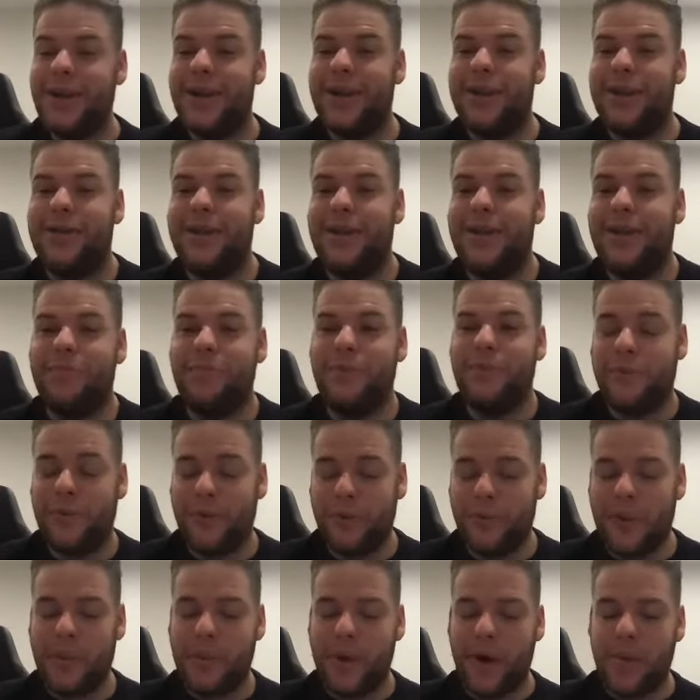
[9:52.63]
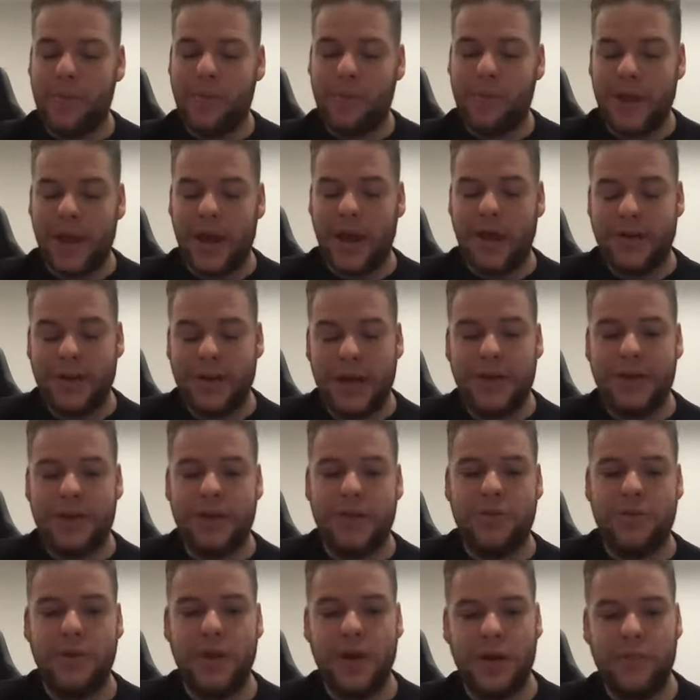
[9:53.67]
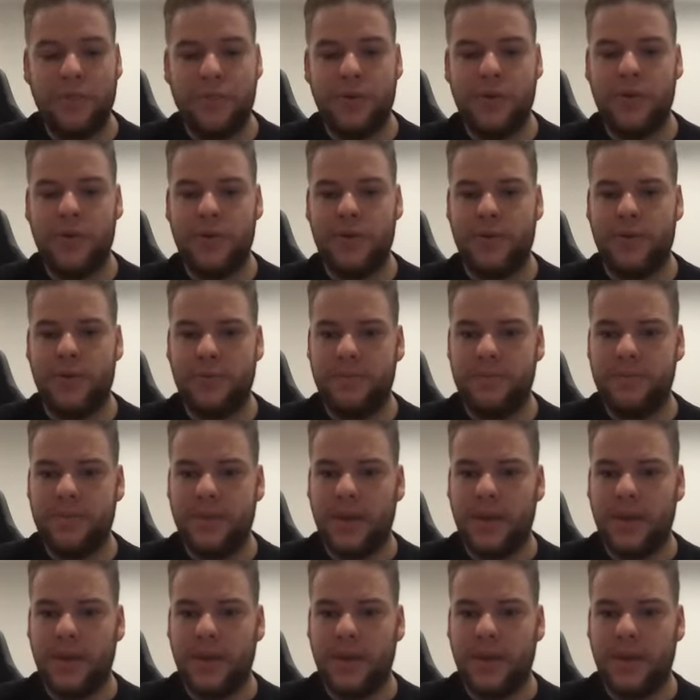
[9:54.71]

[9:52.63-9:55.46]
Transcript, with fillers: And for my mom, education is really important.